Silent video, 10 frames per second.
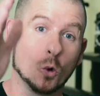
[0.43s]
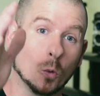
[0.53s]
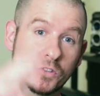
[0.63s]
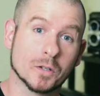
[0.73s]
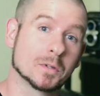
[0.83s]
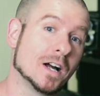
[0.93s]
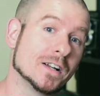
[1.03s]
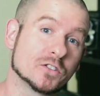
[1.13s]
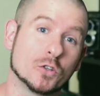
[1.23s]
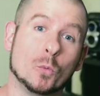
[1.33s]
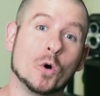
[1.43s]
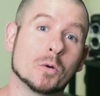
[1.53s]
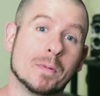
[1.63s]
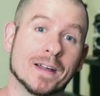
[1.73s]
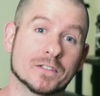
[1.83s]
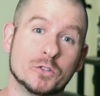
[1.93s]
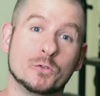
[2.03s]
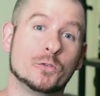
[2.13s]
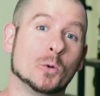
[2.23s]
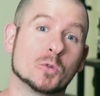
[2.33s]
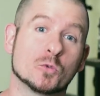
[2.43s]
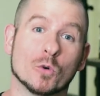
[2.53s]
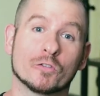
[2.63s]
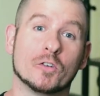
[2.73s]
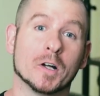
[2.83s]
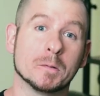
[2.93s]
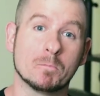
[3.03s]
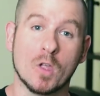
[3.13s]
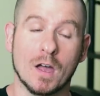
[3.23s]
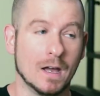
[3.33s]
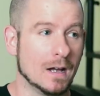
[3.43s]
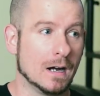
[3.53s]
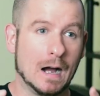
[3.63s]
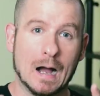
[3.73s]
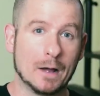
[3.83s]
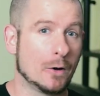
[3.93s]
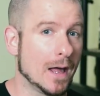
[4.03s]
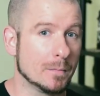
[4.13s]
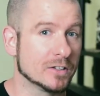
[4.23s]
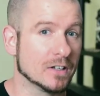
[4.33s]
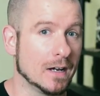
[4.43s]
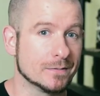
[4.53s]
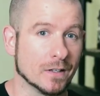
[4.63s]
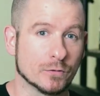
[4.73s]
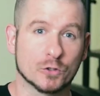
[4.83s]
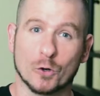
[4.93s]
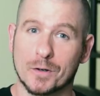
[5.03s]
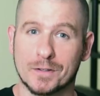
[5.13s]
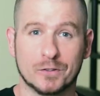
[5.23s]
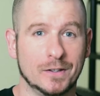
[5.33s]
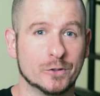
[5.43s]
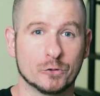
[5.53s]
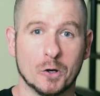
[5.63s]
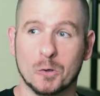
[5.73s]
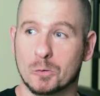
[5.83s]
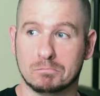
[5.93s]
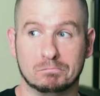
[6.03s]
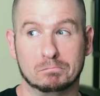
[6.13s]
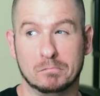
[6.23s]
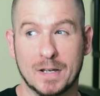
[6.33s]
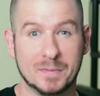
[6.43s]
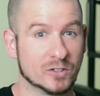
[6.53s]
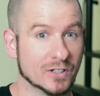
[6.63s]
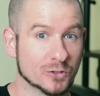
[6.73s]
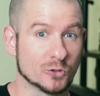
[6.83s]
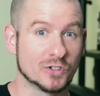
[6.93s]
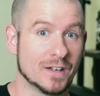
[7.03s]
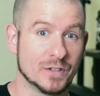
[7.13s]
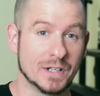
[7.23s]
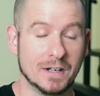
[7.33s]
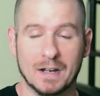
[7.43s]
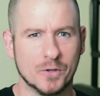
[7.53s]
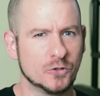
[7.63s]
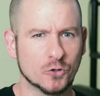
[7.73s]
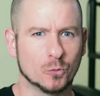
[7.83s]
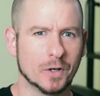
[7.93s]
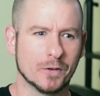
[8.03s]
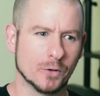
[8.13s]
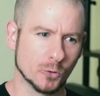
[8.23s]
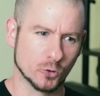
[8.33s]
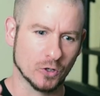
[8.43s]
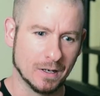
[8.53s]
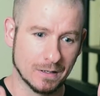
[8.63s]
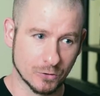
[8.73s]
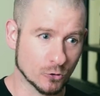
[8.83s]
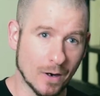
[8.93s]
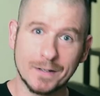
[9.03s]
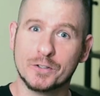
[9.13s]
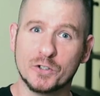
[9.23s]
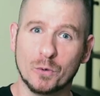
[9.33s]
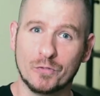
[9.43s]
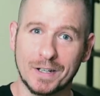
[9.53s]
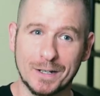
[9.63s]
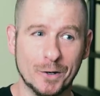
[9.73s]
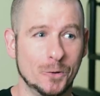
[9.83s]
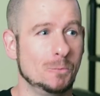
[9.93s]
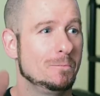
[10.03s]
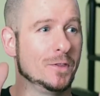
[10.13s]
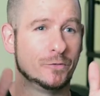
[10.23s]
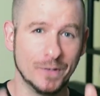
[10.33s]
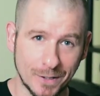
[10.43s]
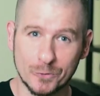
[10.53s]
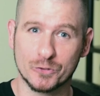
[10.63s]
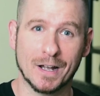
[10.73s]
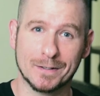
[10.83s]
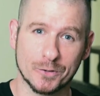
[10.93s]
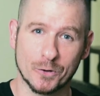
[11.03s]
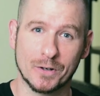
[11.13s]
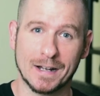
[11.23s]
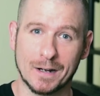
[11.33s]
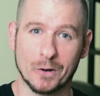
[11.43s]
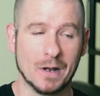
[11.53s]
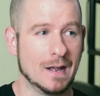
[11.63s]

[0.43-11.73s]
What's up, guys? Welcome back to Film is More Fun. I don't know how many times I've started this intro, maybe six or seven. This is one of those trying to do a video, the video's not turning out,